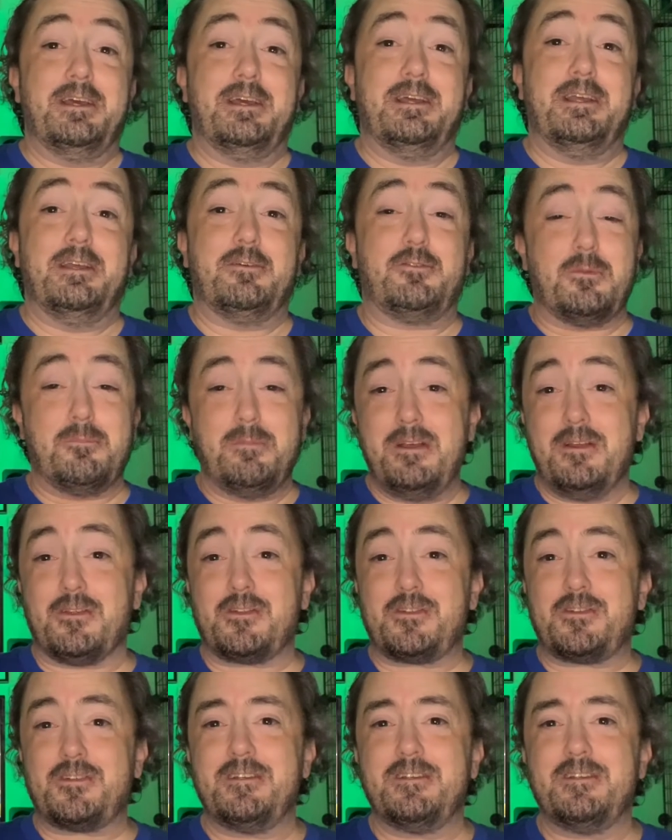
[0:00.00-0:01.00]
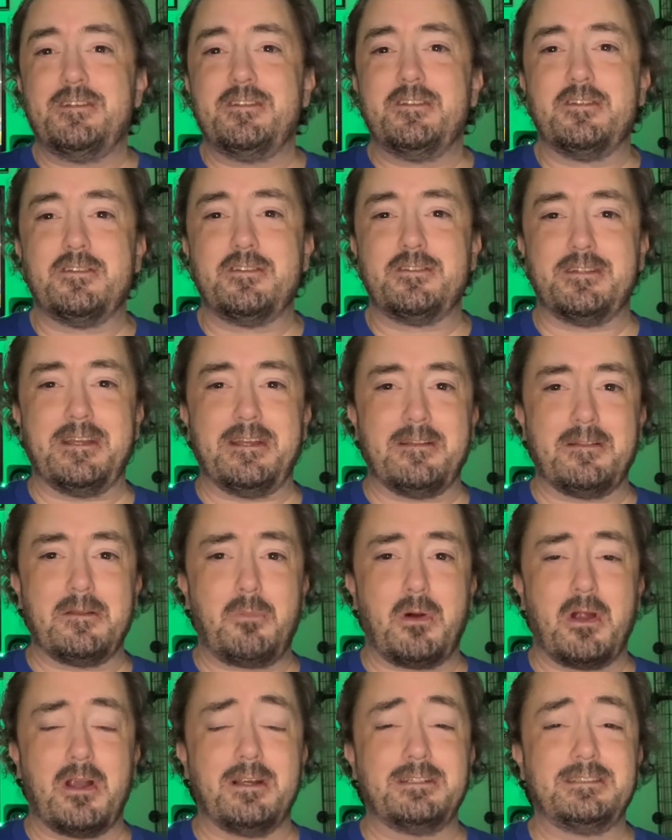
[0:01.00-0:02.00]
If you miss seeing the
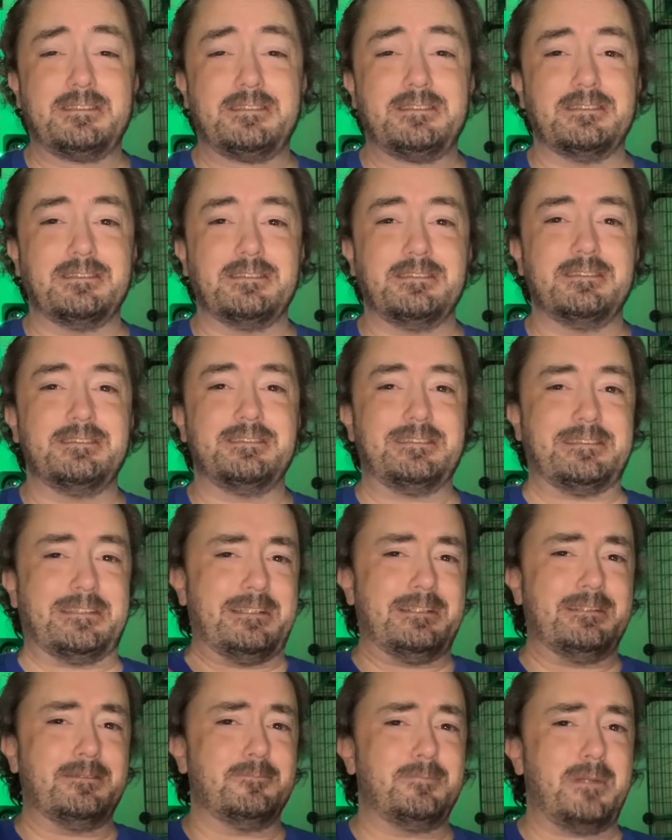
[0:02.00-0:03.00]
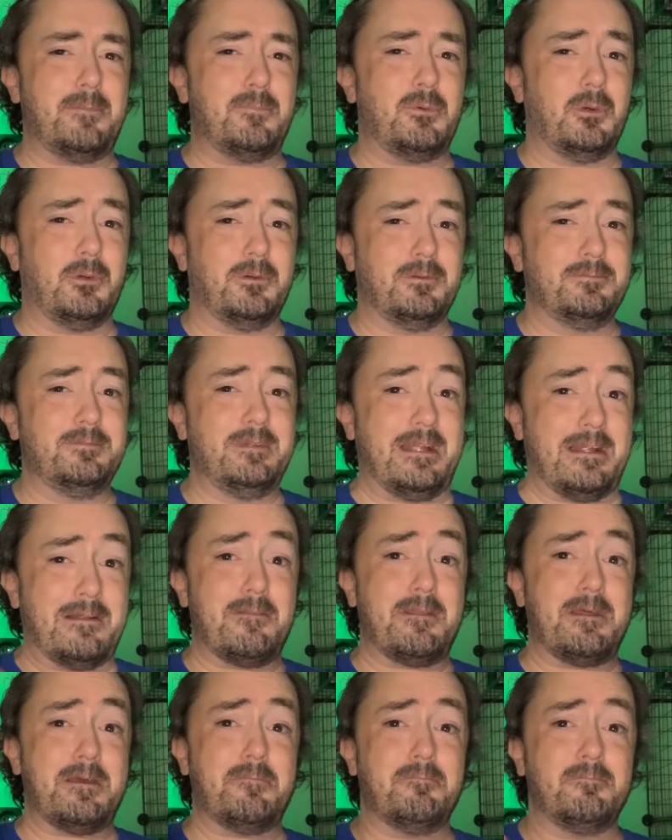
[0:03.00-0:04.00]
parks and seeing people in
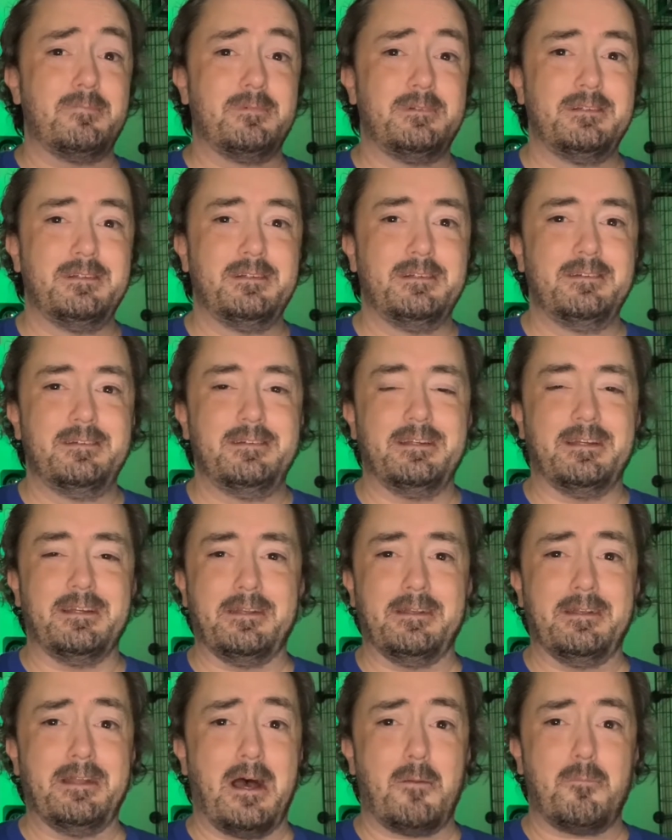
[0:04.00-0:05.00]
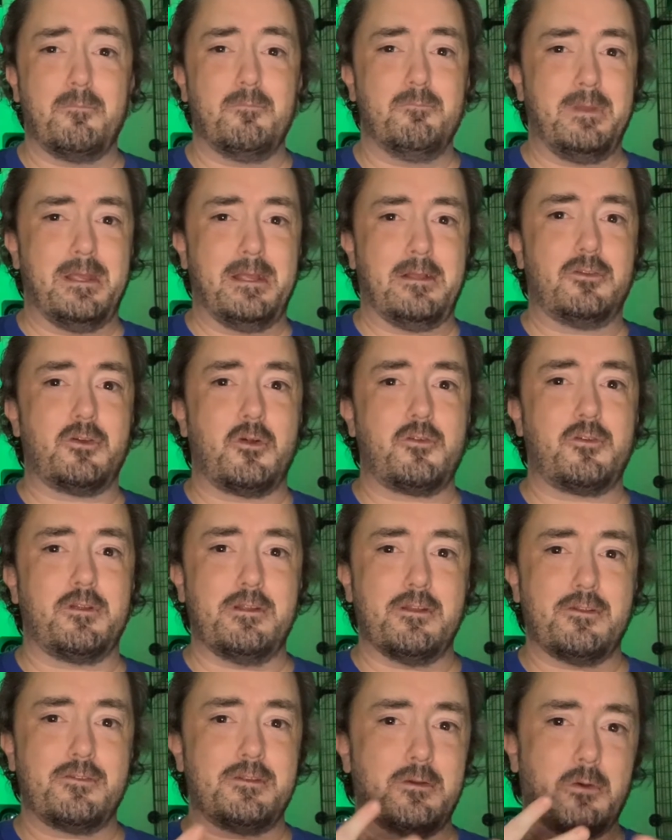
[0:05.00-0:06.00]
them and not being socially
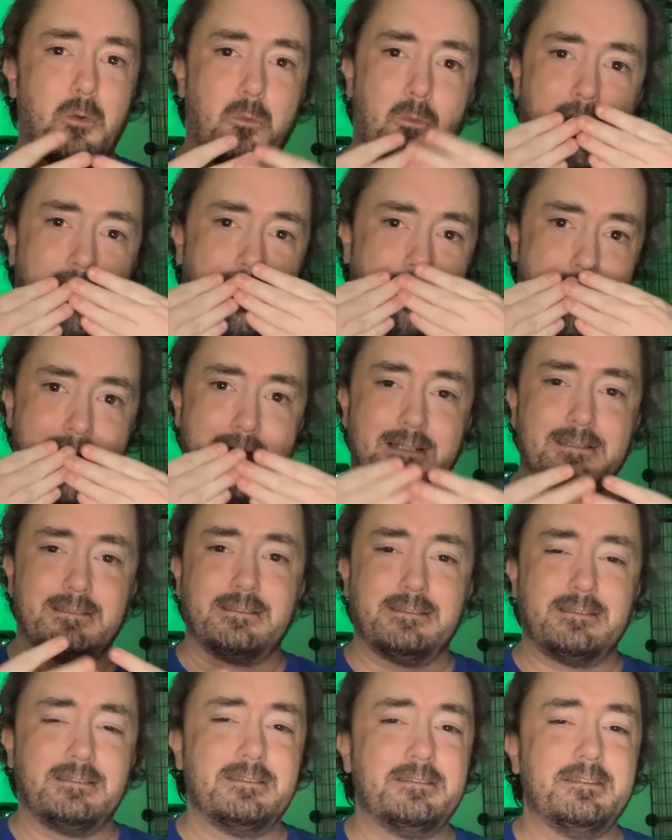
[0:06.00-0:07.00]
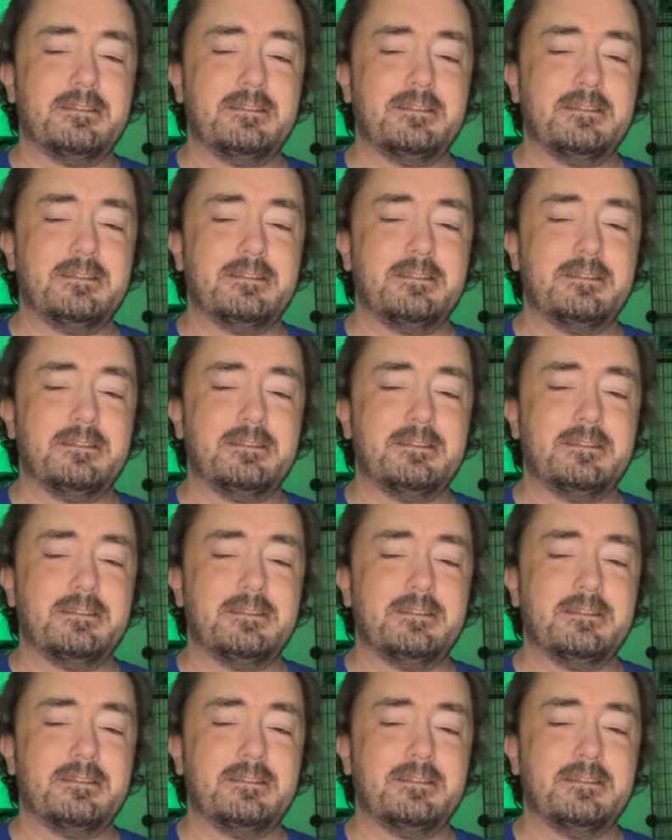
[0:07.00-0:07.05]
distant or wearing masks,